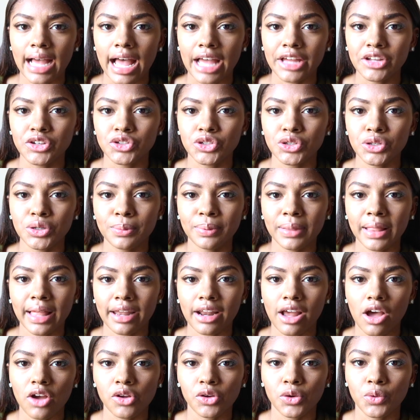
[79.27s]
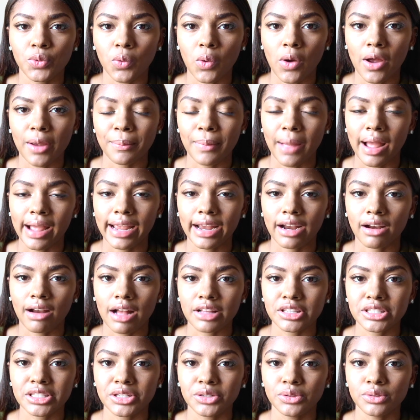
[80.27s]
I do plan on growing my hair
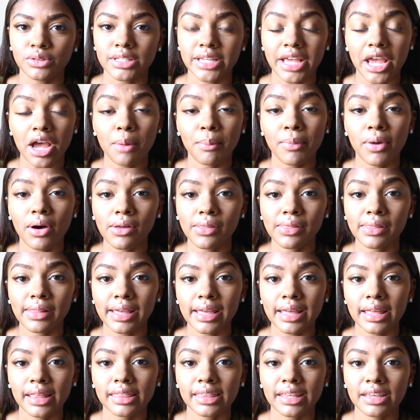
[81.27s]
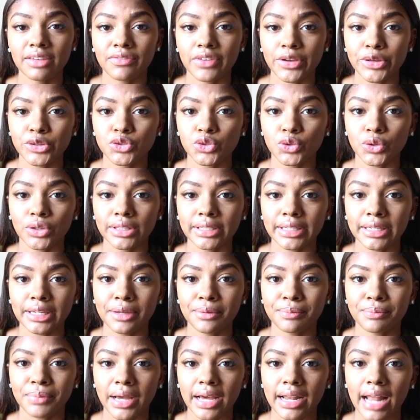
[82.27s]
out to tailbone length
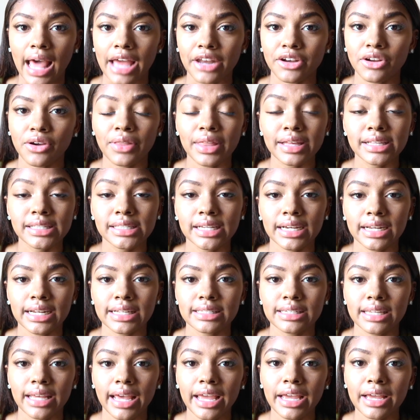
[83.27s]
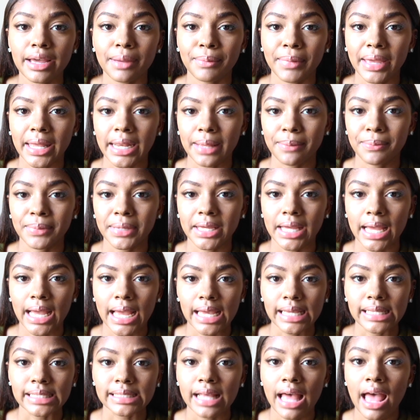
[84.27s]
eventually, but I know that's gonna take a minute
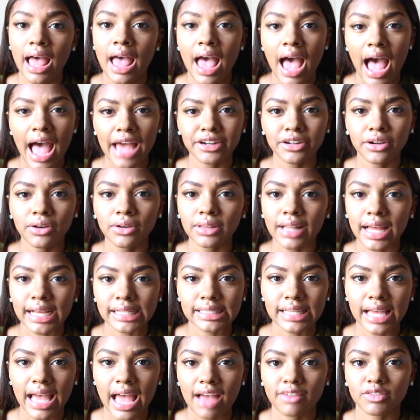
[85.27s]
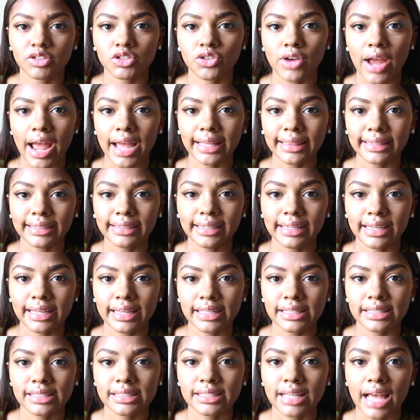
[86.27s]
because I don't like to have straggly
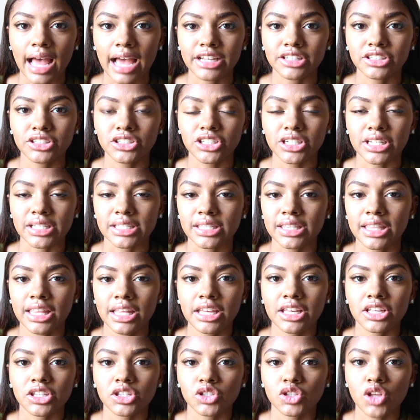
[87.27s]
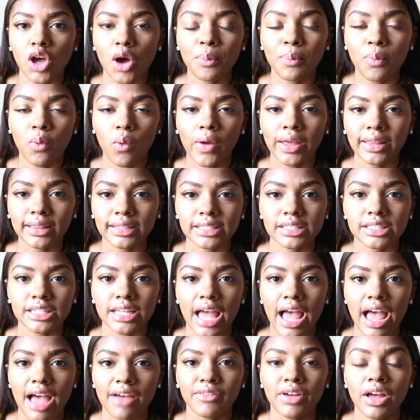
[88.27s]
ends. I just think it's so pointless
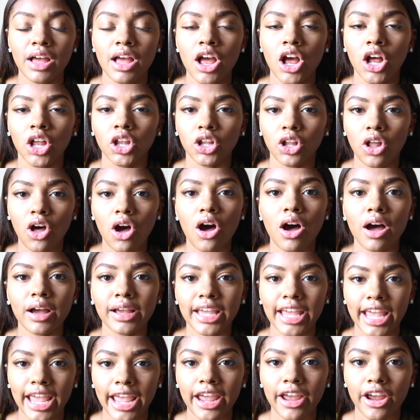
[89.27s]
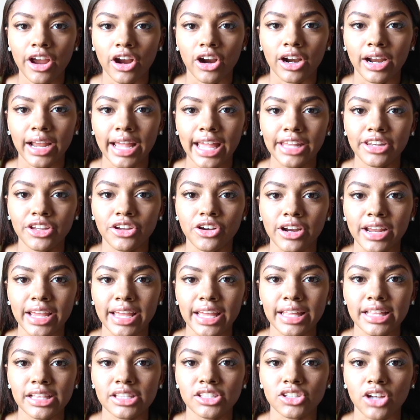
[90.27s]
to have long hair and your
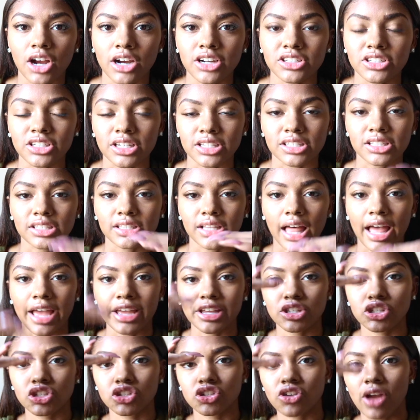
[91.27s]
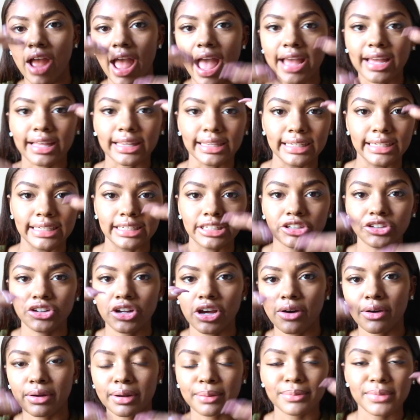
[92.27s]
ends are just like straggly, you
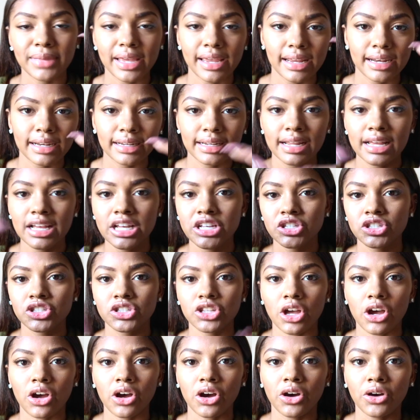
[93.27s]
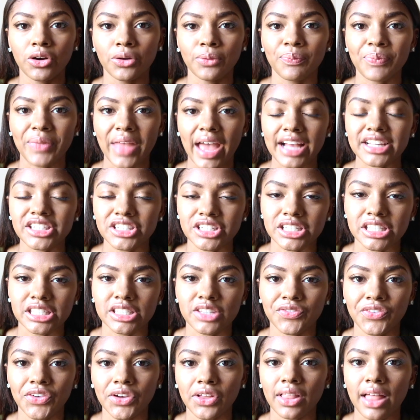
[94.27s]
know what I mean? So I
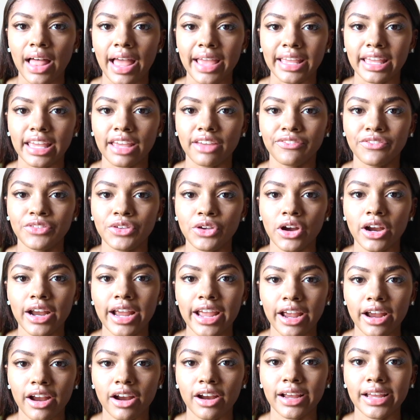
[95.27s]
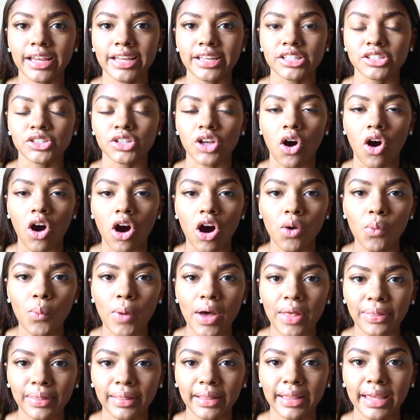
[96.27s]
just feel like if your hair is all
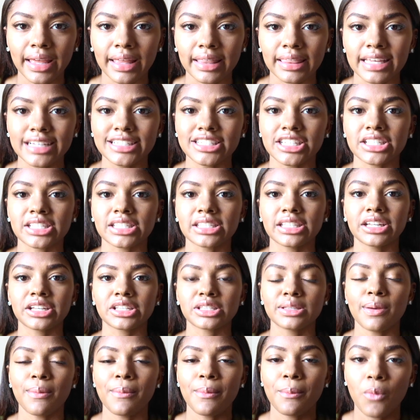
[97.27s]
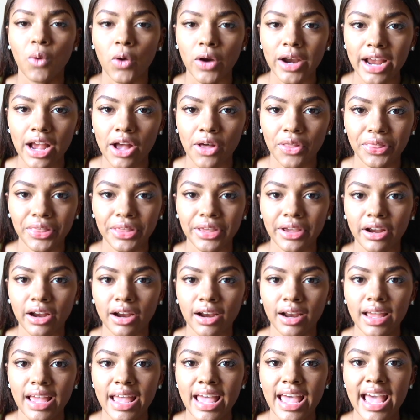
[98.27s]
one length, it just looks more
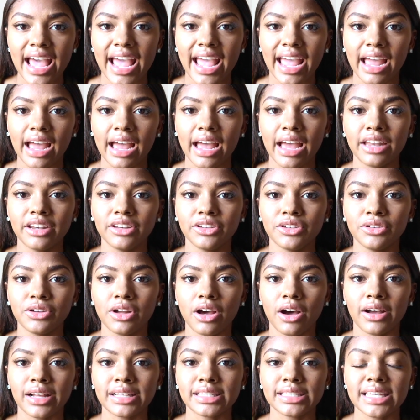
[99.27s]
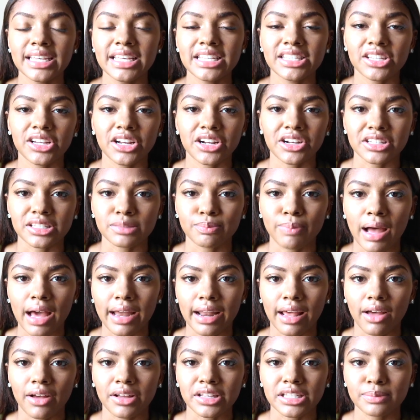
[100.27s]
healthier, and you know, it's easier to
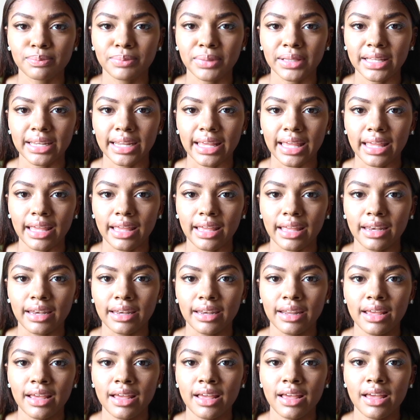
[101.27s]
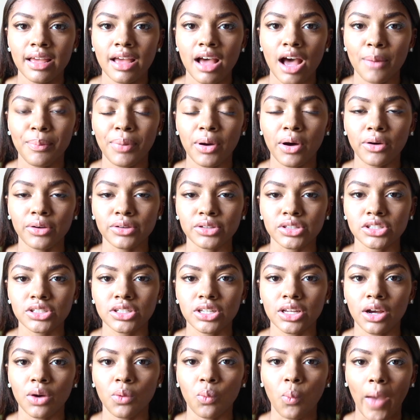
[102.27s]
spot out a split end
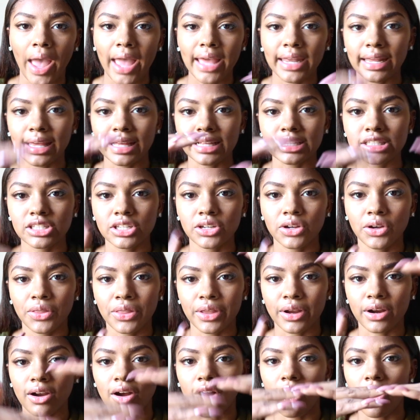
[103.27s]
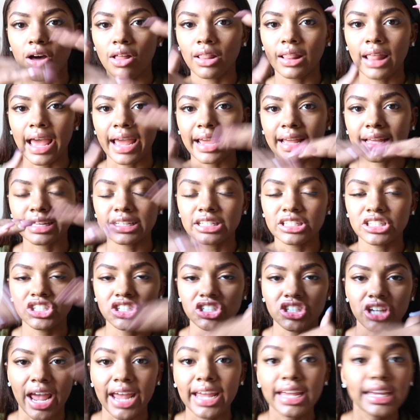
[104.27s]
opposed to waiting till they're all like
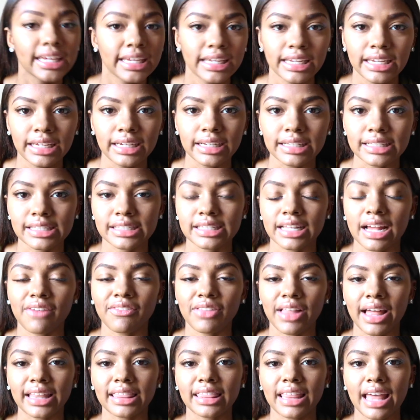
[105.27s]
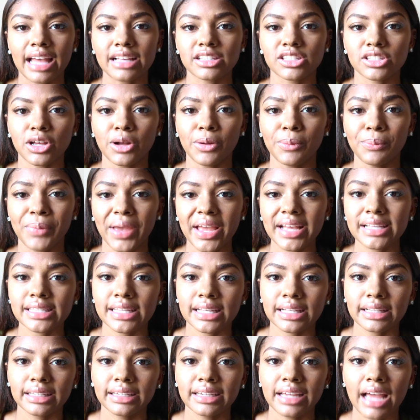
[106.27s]
janky and stuff like that. So
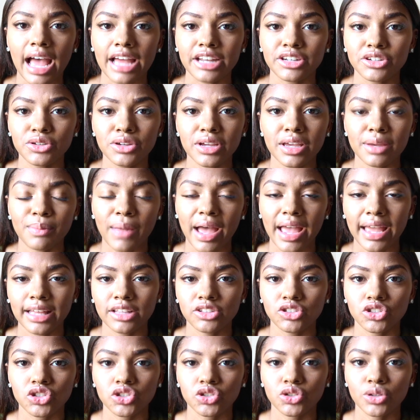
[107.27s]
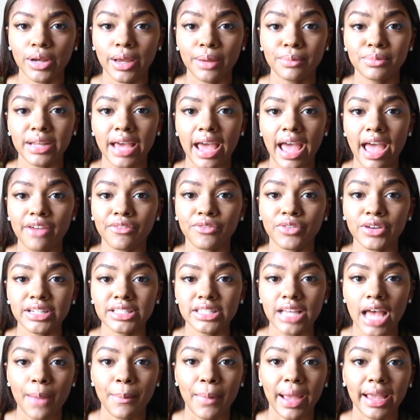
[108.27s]
basically I do get my ends trimmed
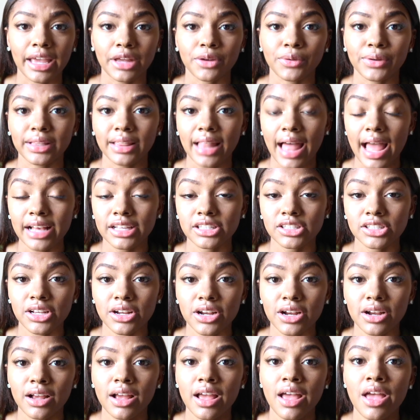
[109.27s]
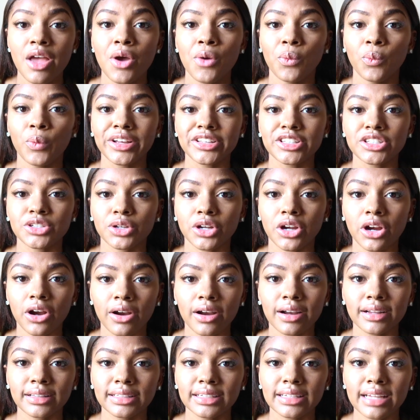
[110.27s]
every time I get a relaxer, which
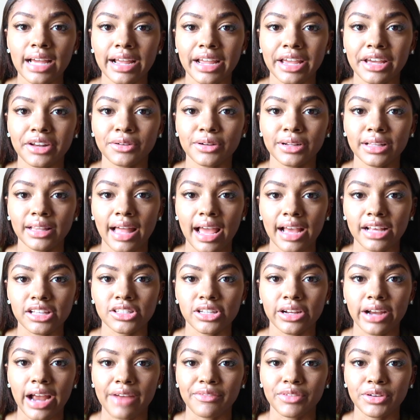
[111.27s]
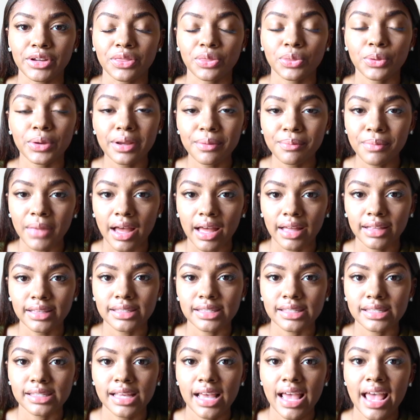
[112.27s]
currently I get a relaxer every 3
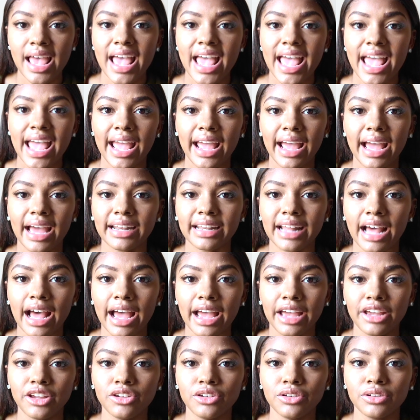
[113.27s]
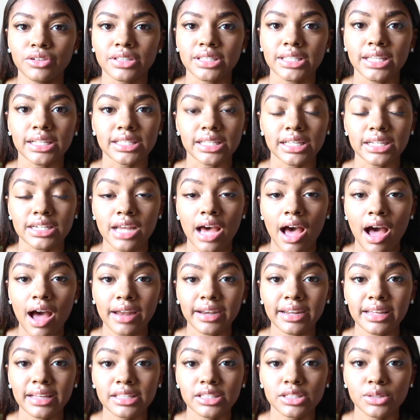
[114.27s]
months, and I use the
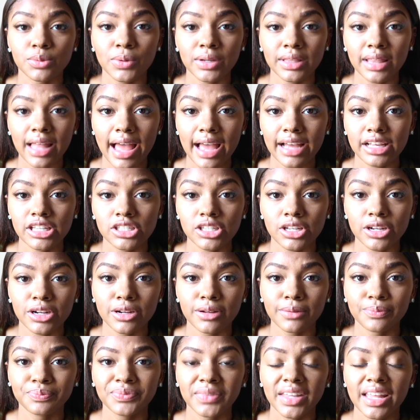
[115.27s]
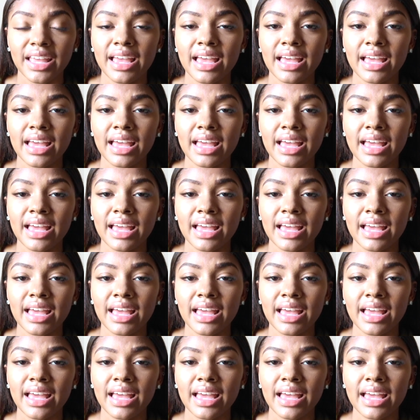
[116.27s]
Satonics relaxer.